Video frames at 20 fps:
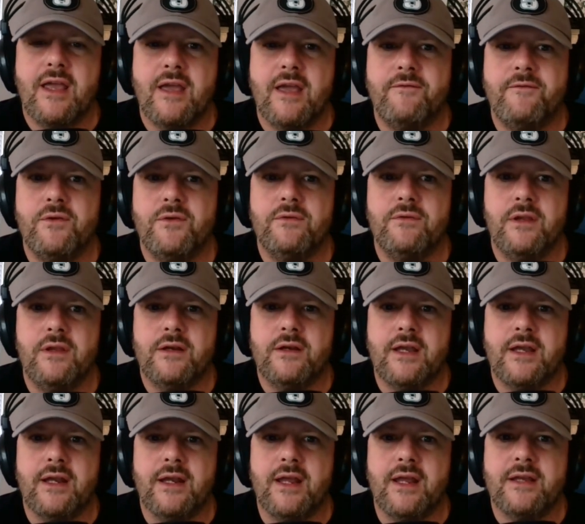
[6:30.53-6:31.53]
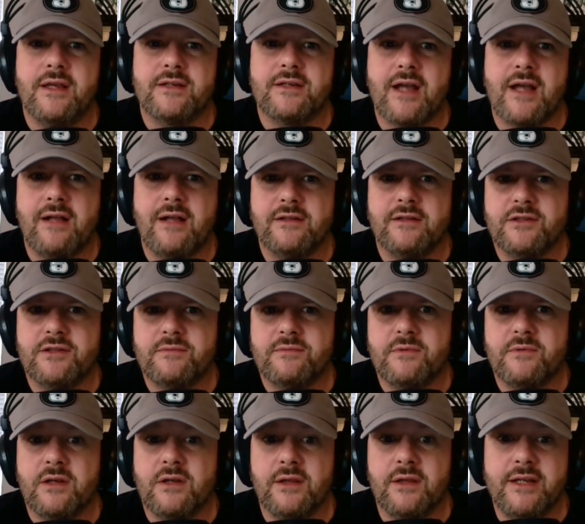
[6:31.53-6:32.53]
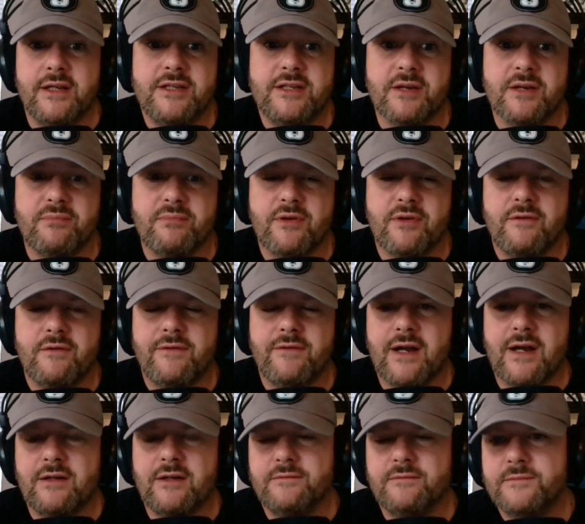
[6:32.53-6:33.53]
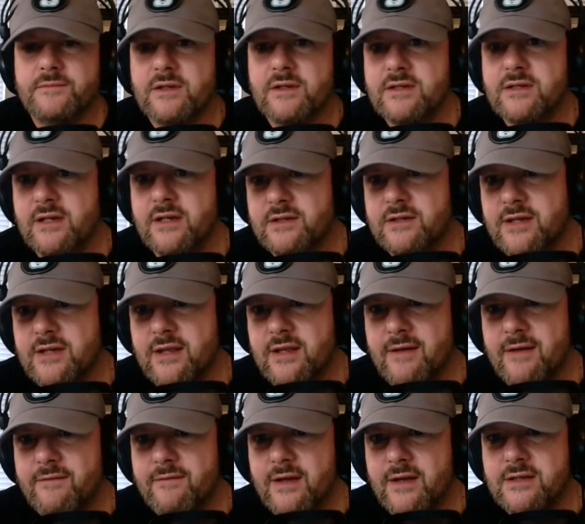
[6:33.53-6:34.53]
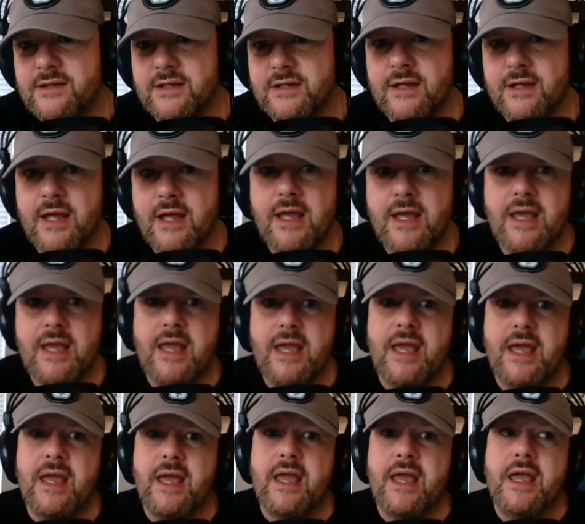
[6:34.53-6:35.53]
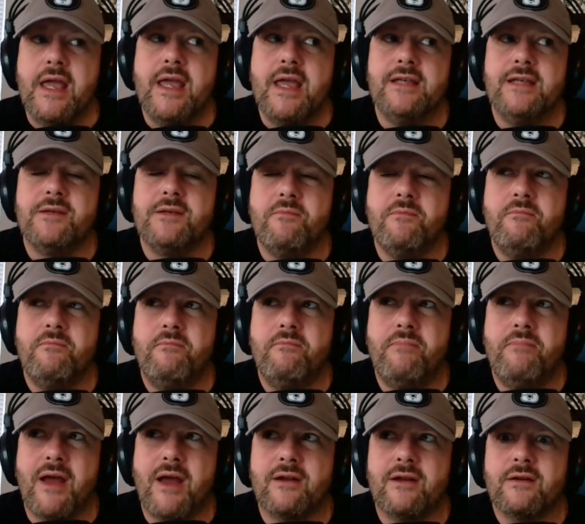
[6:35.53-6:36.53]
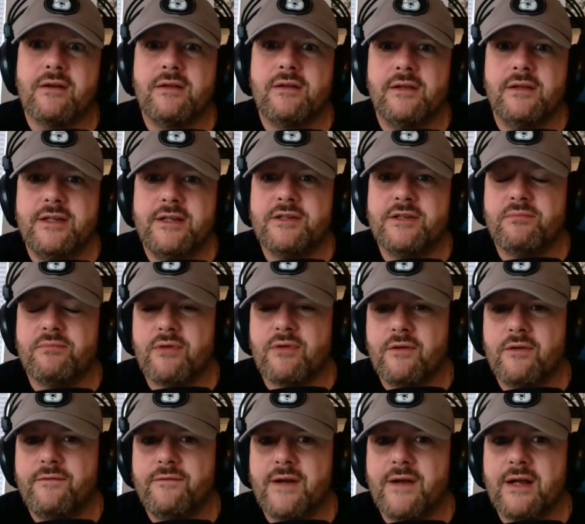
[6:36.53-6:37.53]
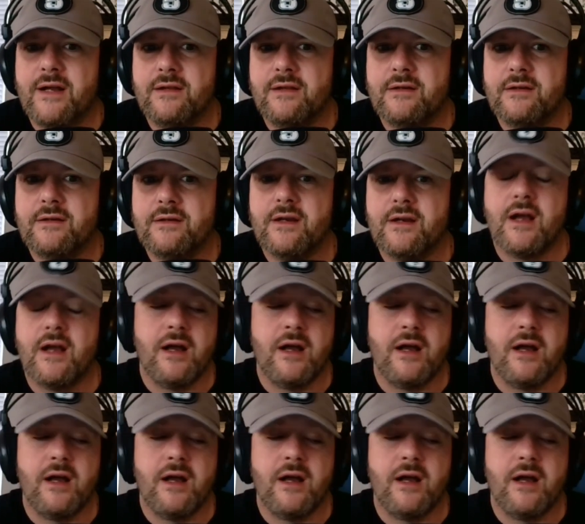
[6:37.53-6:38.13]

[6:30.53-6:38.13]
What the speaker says: If you look at his collegiate profile, that's how you say that fancy, he's a better collegiate profiler,